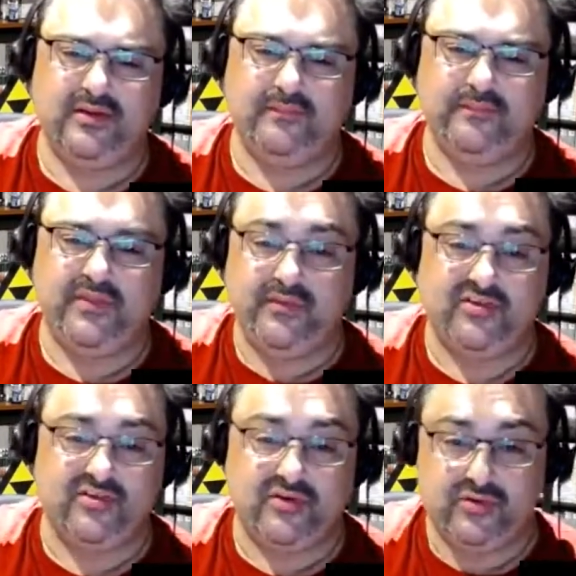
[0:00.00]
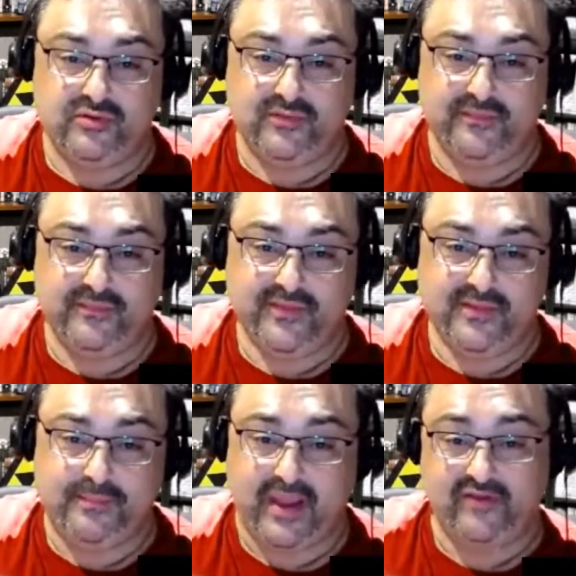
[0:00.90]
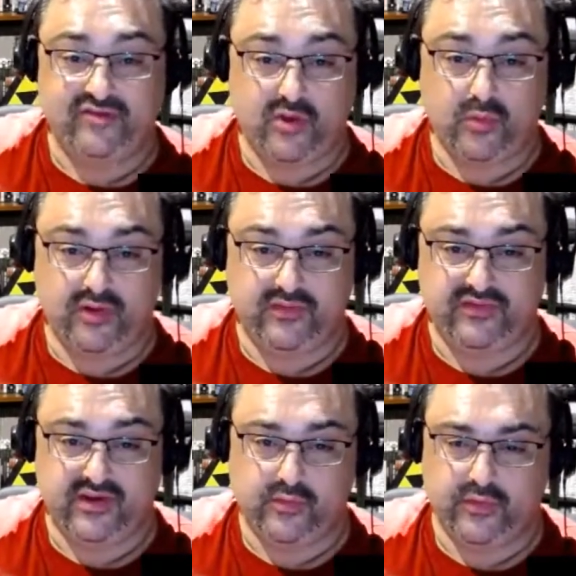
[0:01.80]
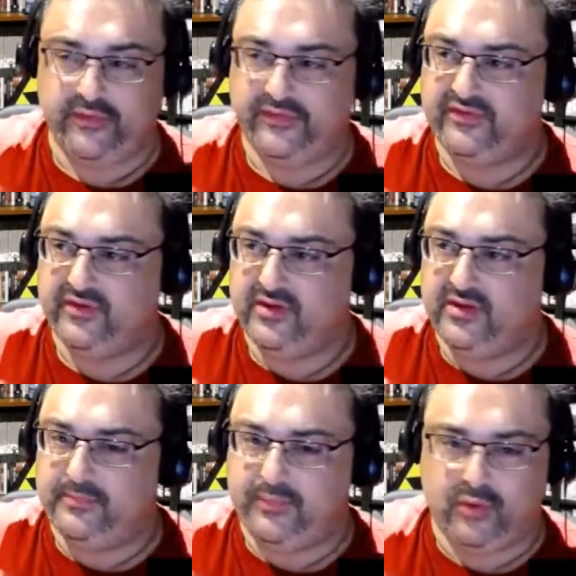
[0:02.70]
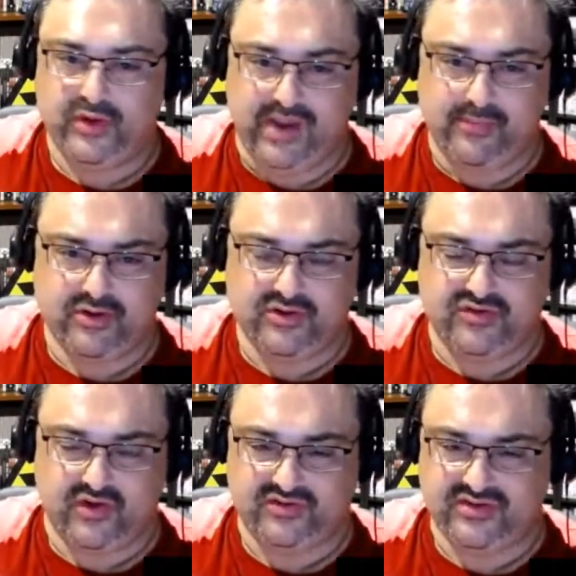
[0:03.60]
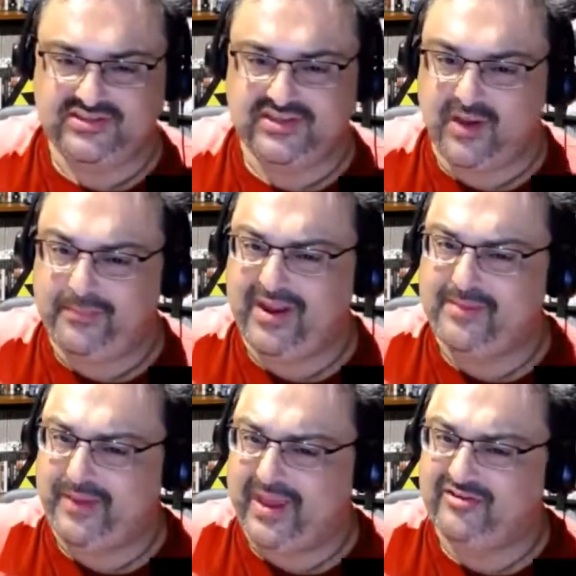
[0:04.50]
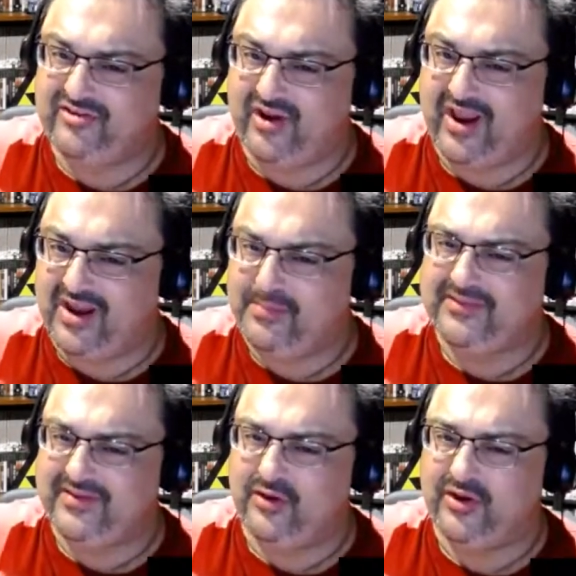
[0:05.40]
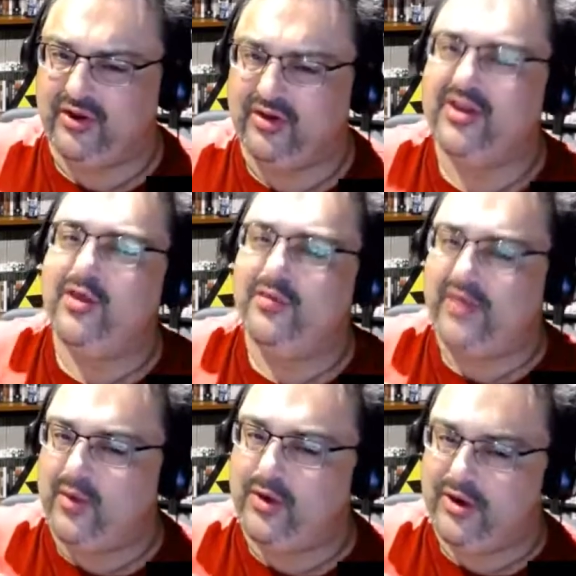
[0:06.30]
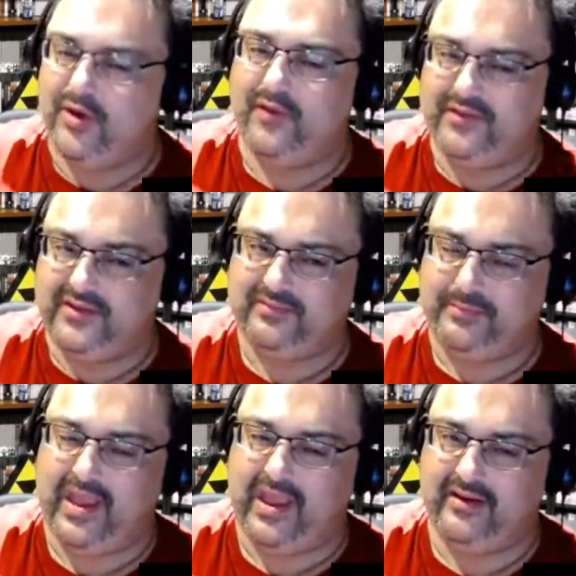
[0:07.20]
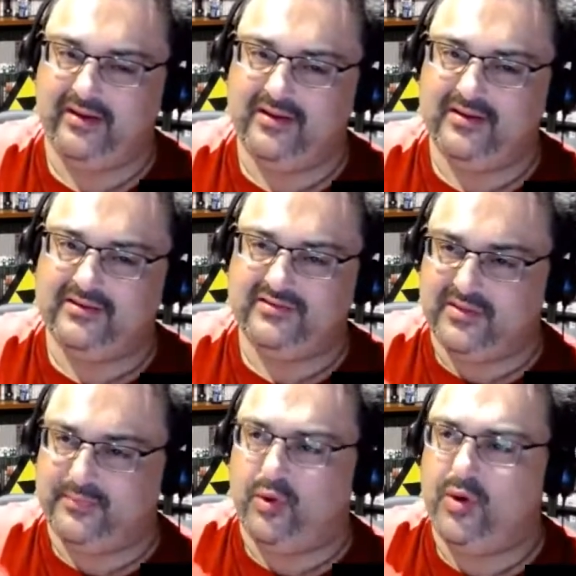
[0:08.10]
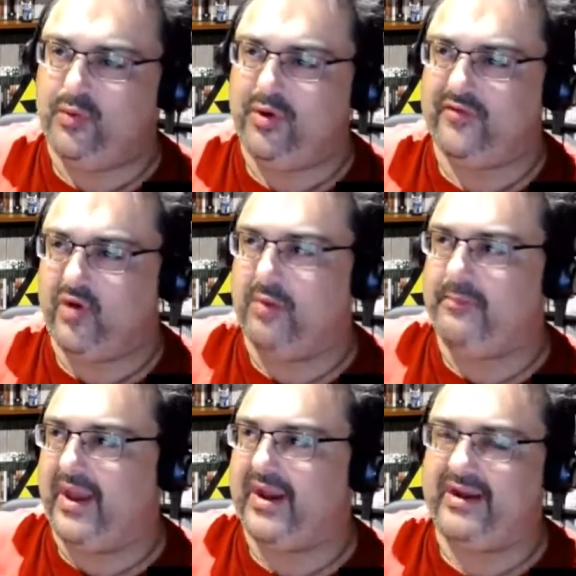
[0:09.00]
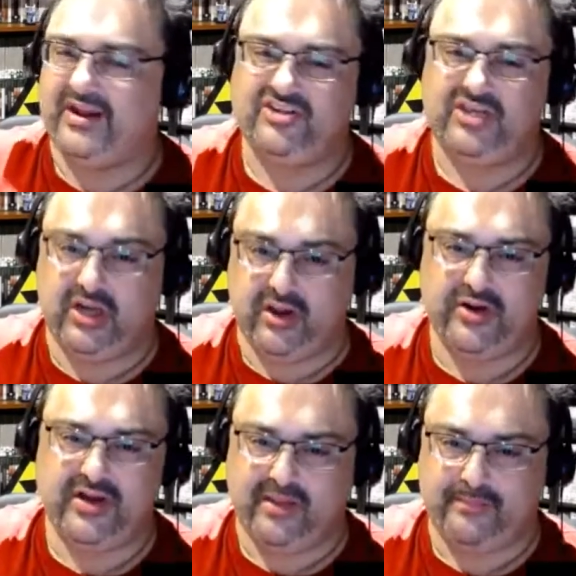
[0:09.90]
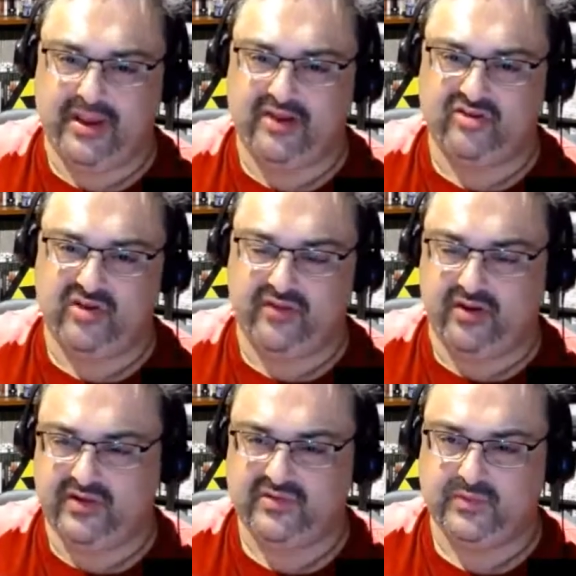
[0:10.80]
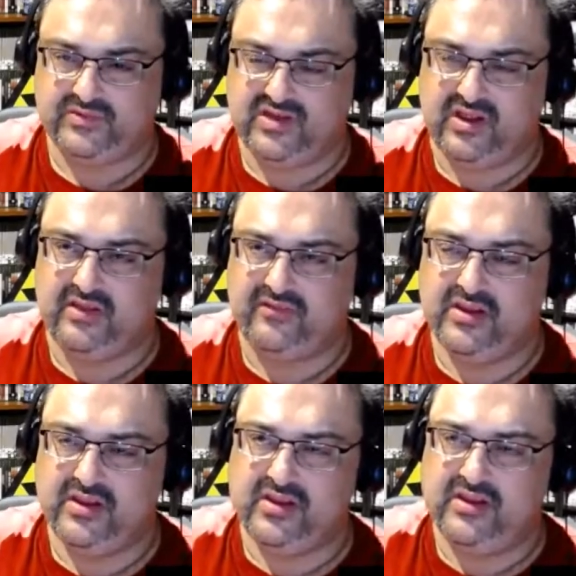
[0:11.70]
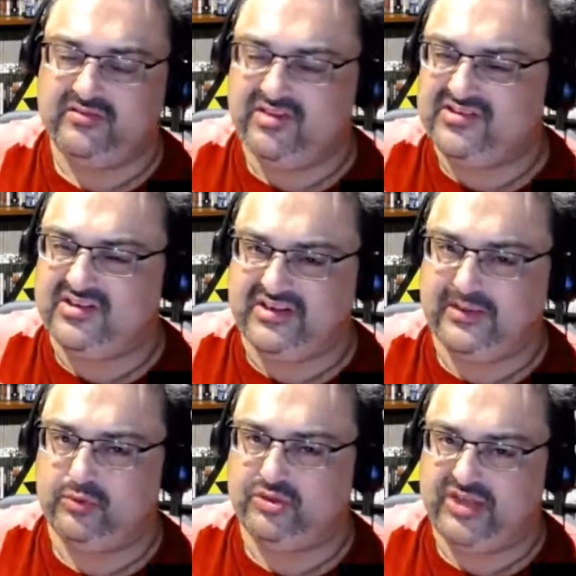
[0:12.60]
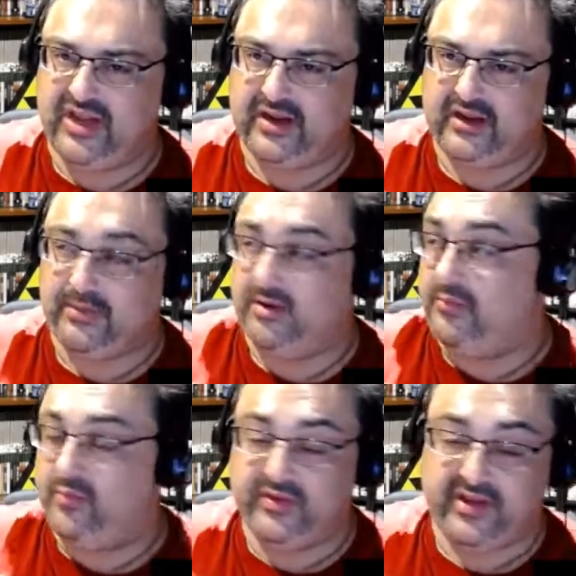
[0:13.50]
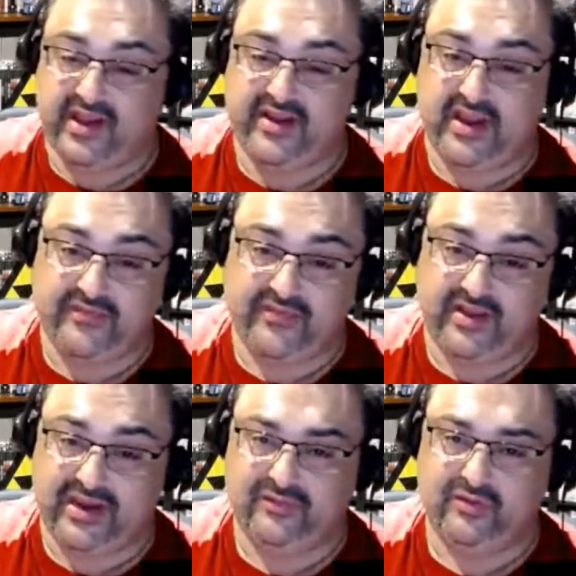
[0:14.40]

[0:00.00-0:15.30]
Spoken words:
the original Banjo was. It was poor camera controls. And I said, I played Banjo, and let me tell you, they were not this bad, to the point where I've gone back and actually loaded up Banjo via Xbox Live just to double check. I mean, I'll pull the card out if I have to,